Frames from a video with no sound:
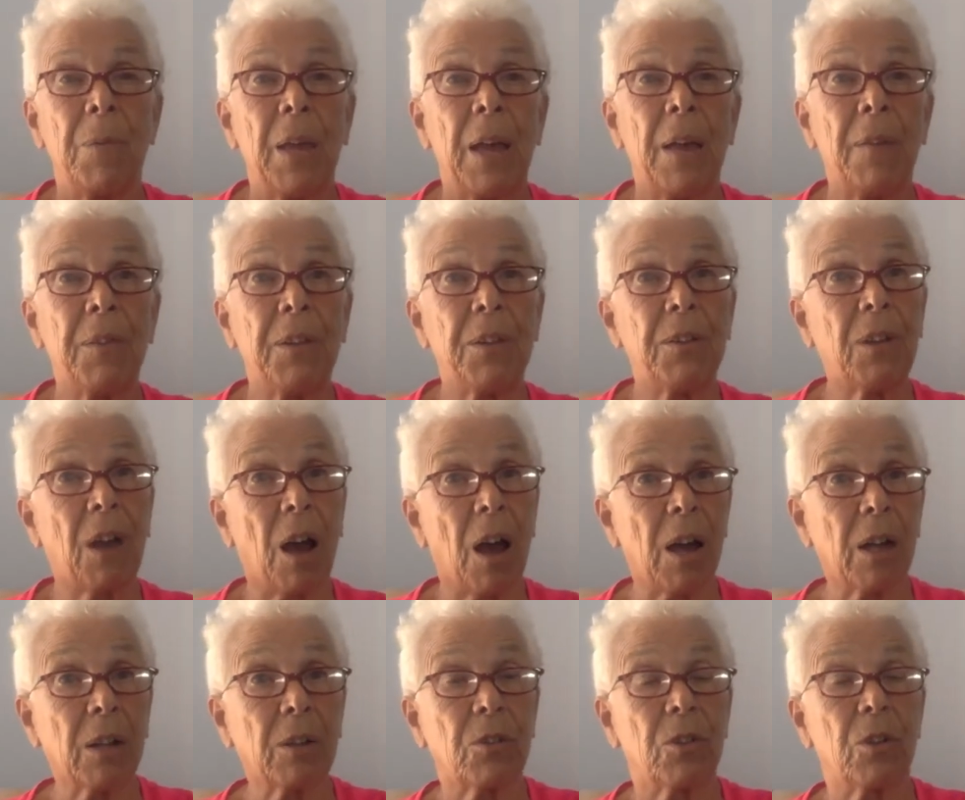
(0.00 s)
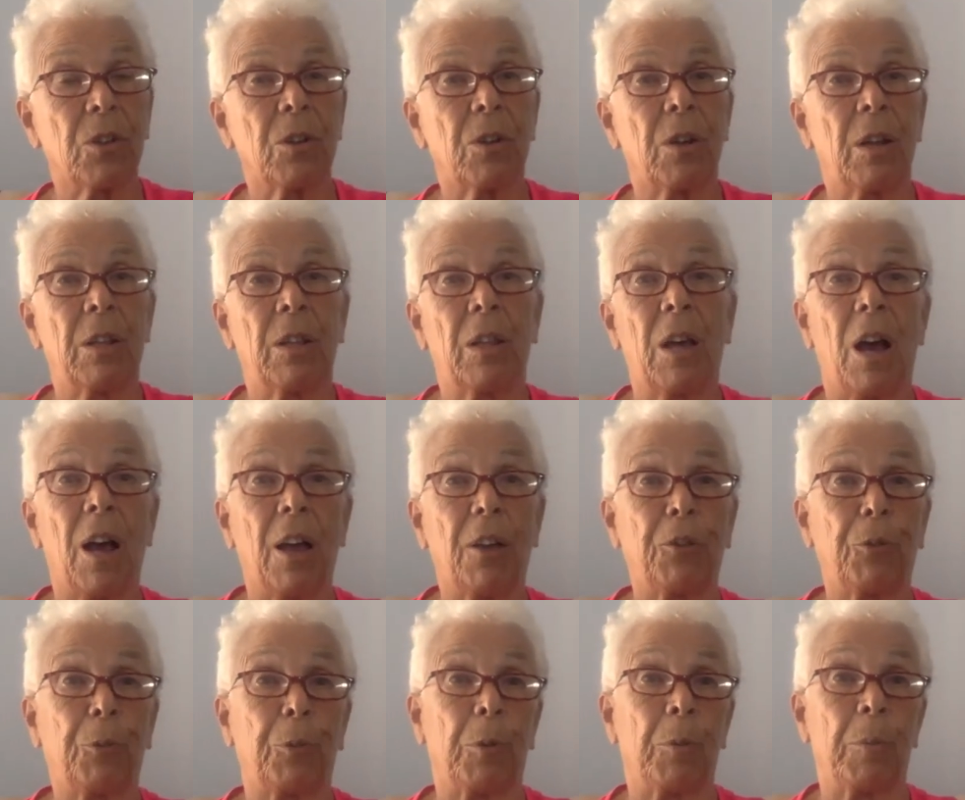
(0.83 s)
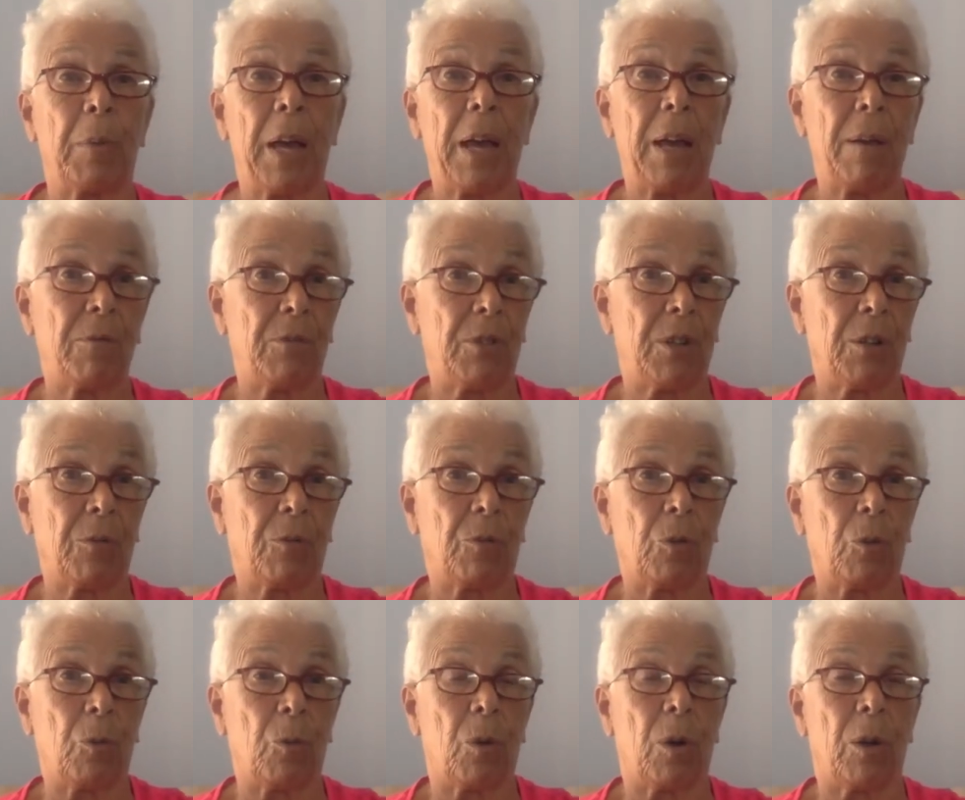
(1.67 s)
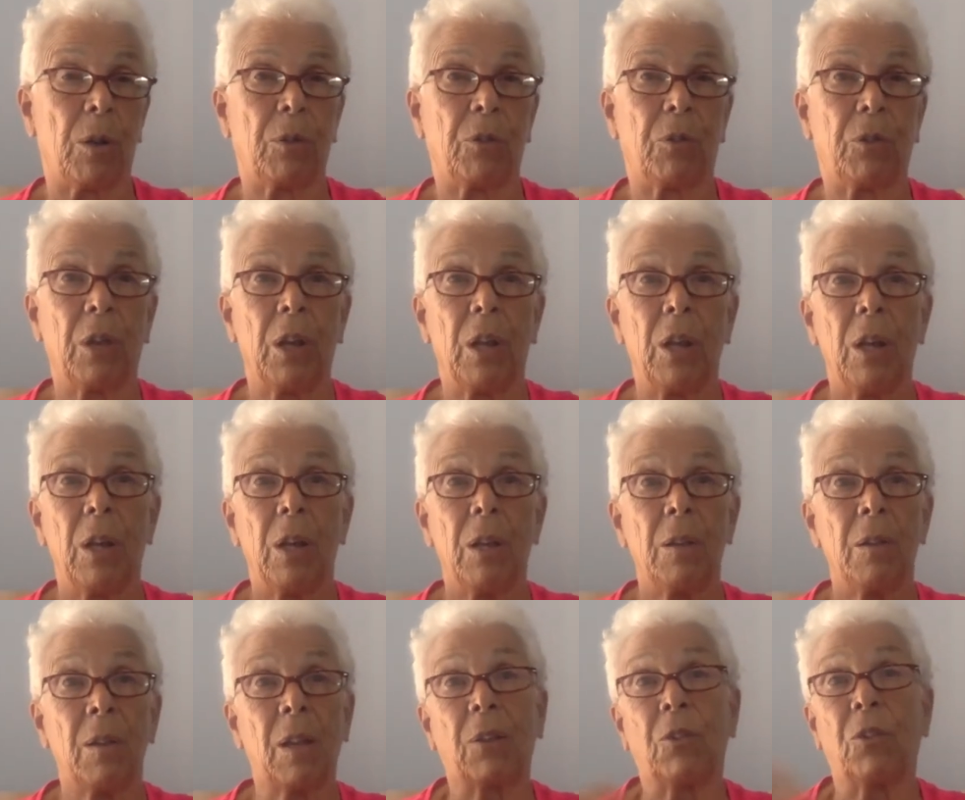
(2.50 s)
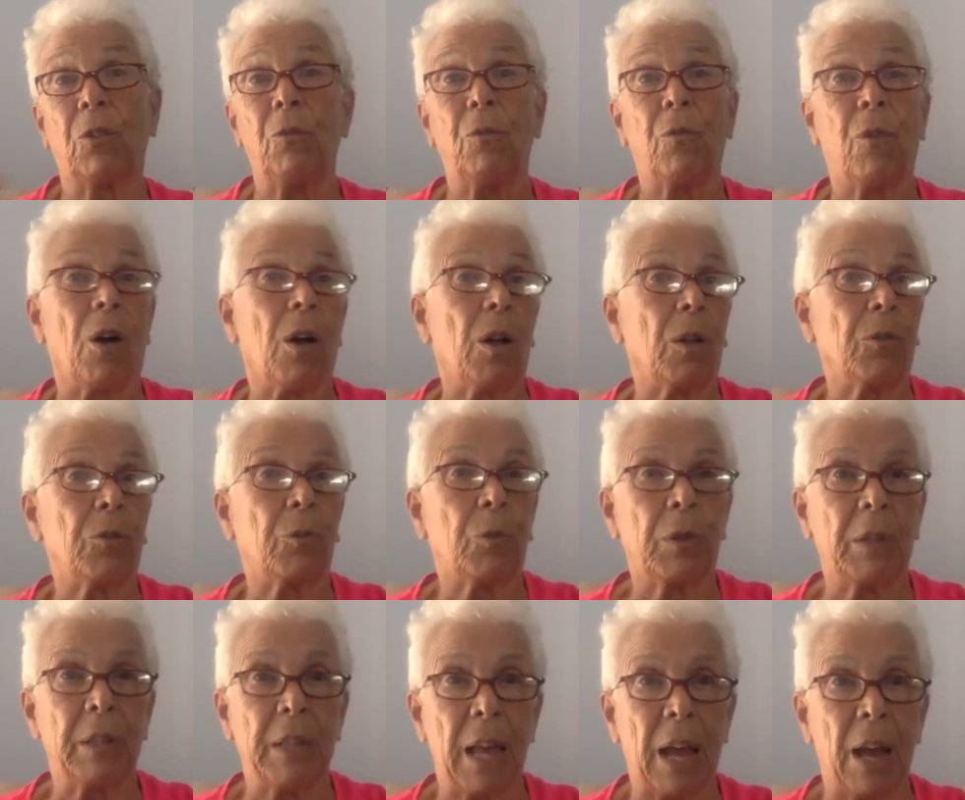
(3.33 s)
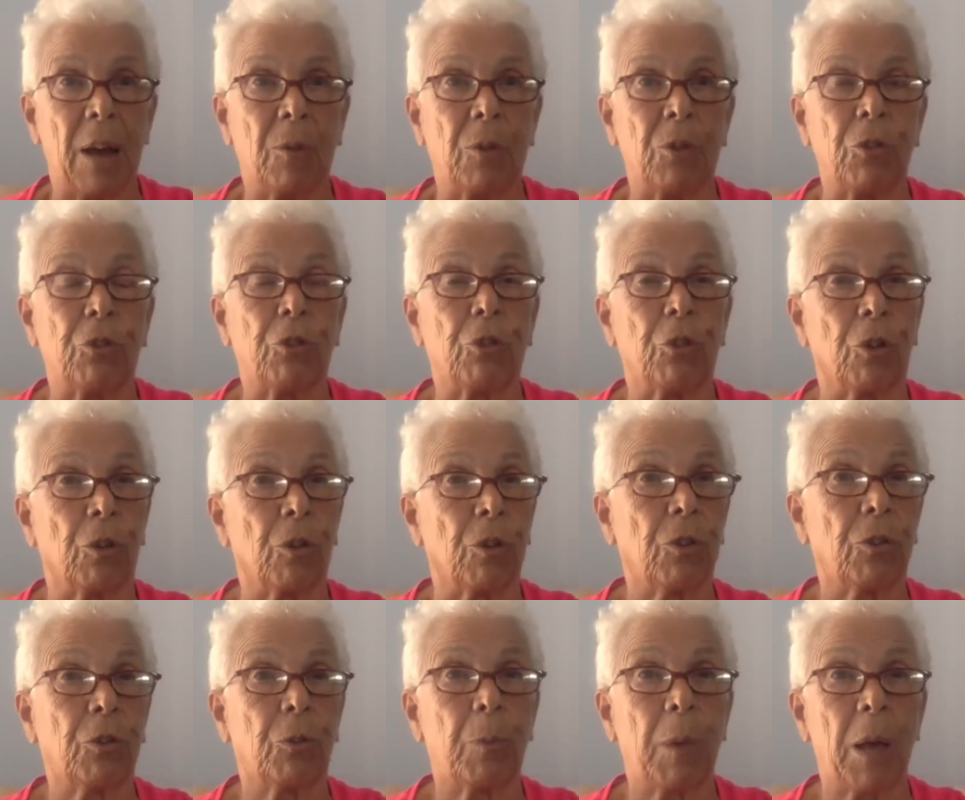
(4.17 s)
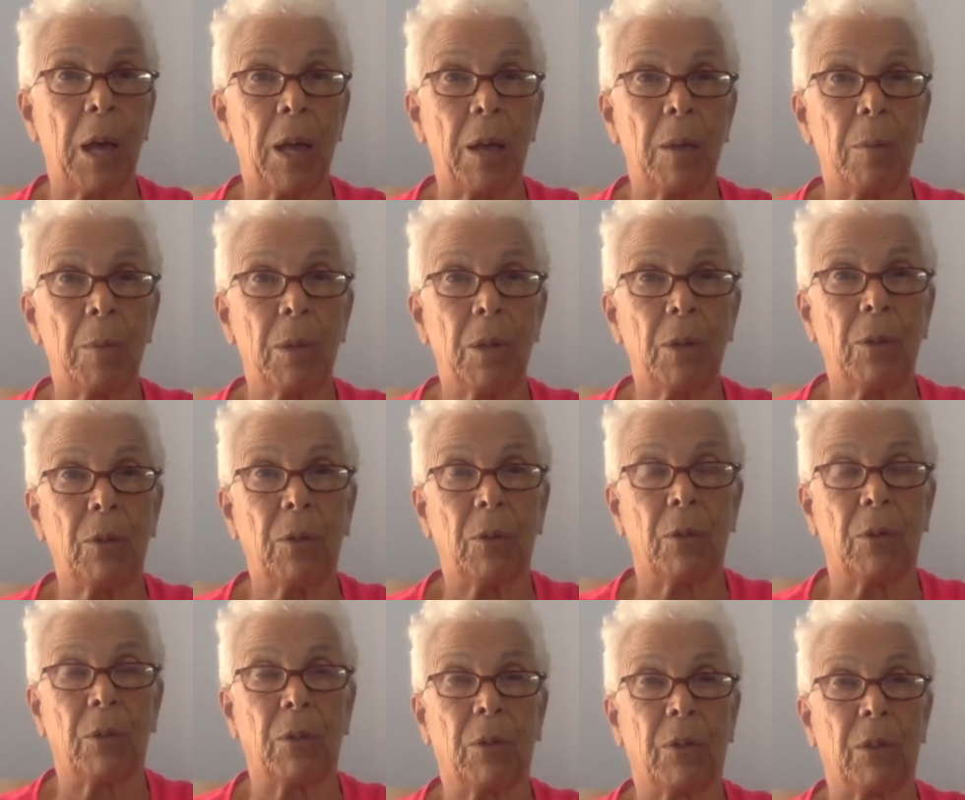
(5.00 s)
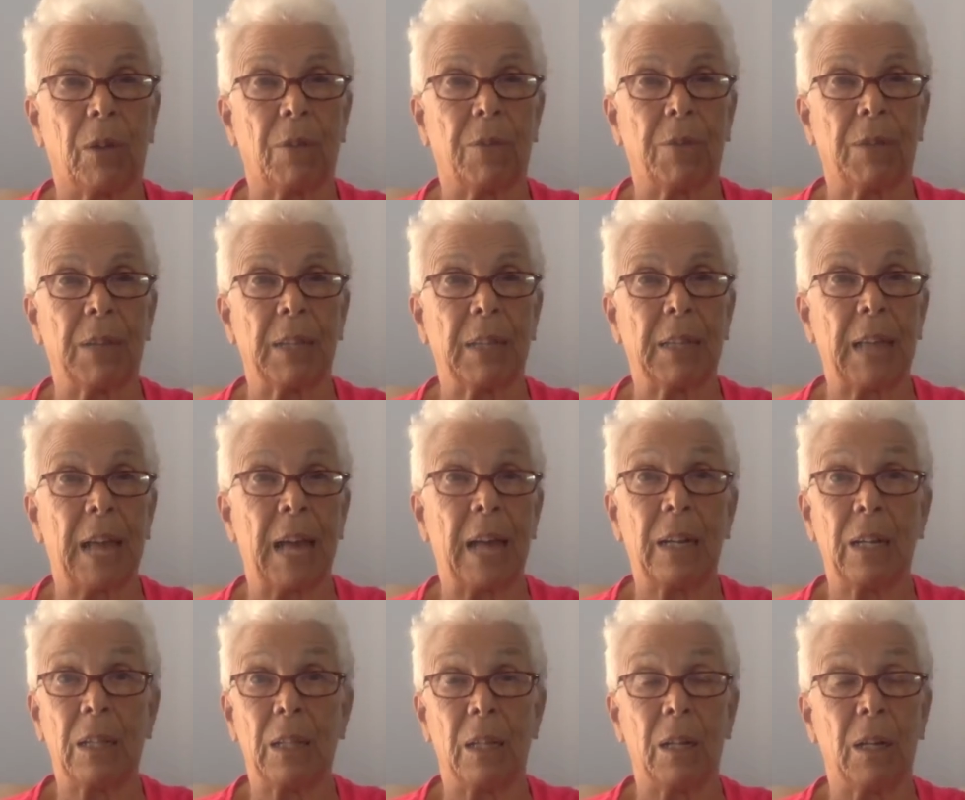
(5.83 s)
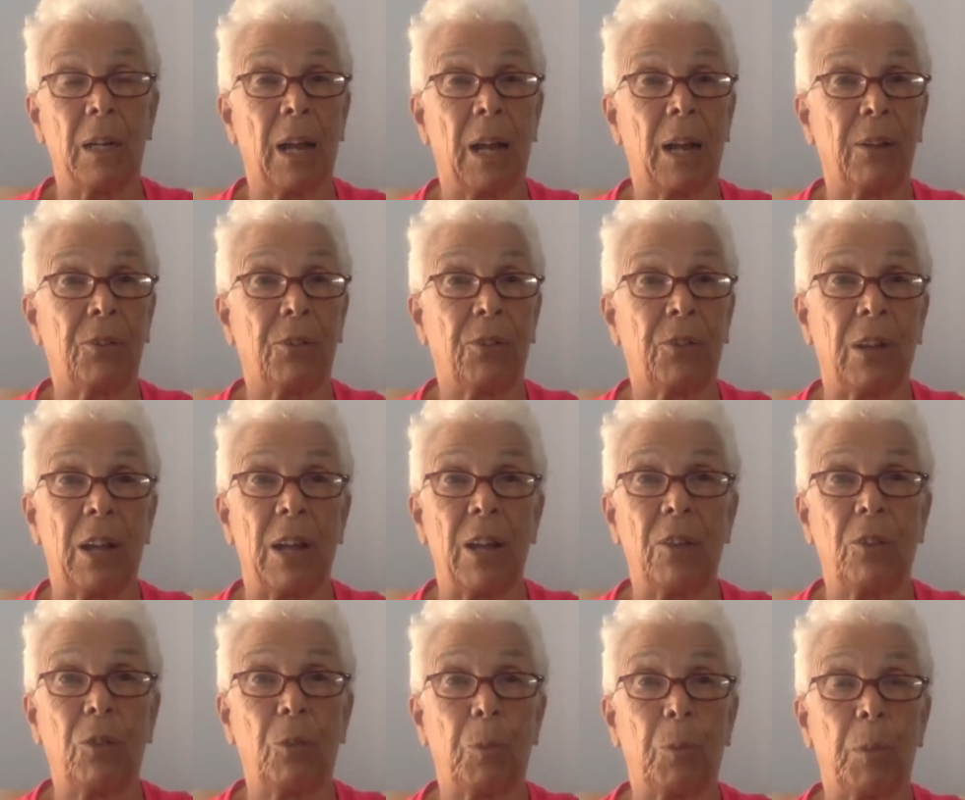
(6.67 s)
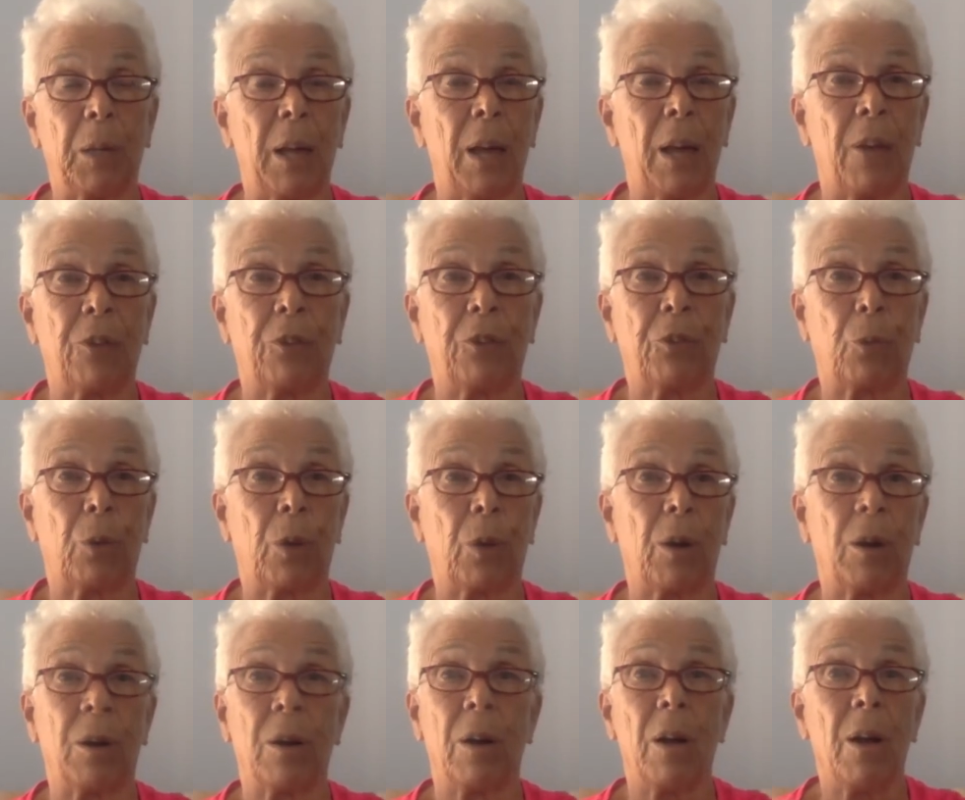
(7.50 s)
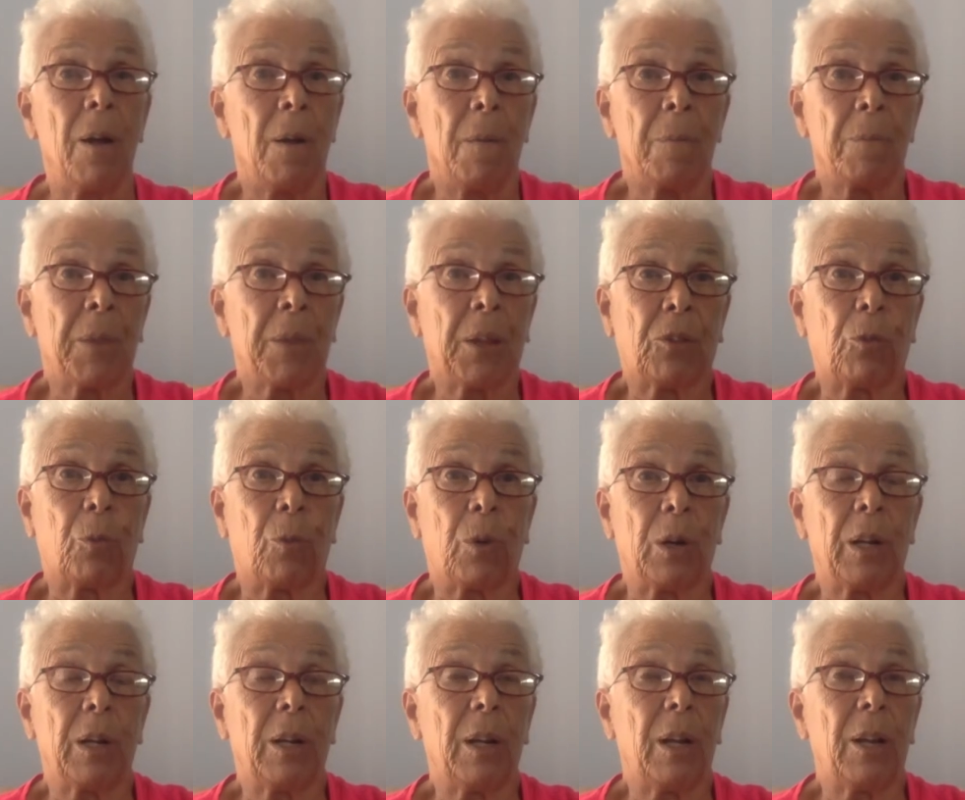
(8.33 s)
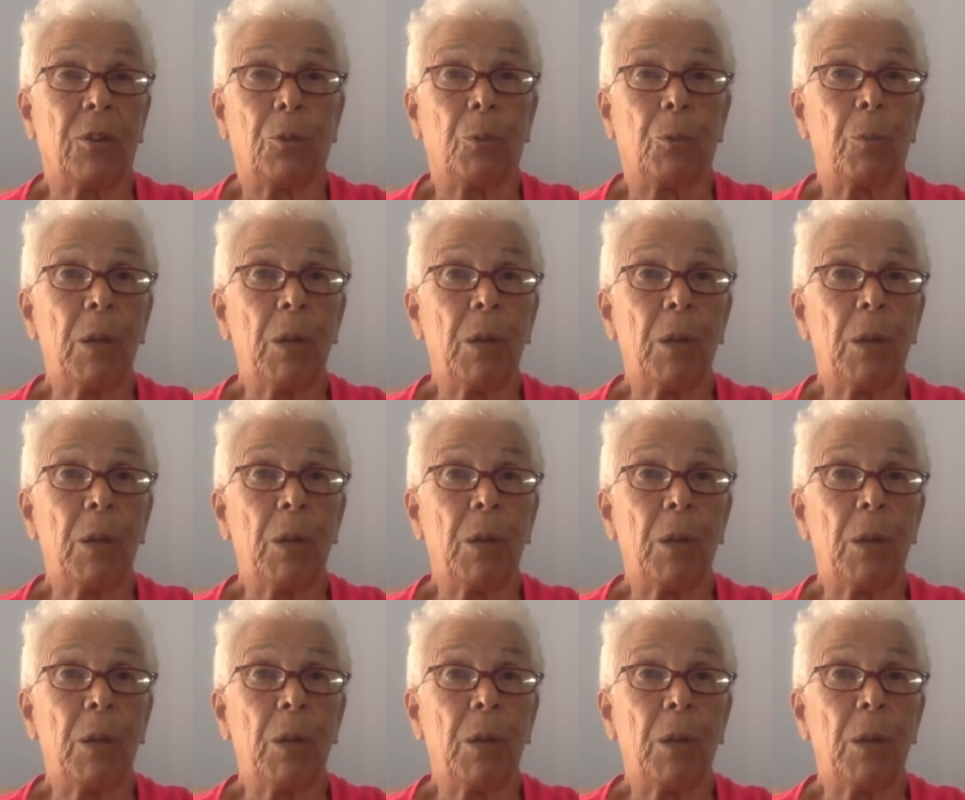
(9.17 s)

And the doctor and the hospital may have different ones. That's involved with now insurance payments and stuff like that in the United States. But elsewhere, that's what it is.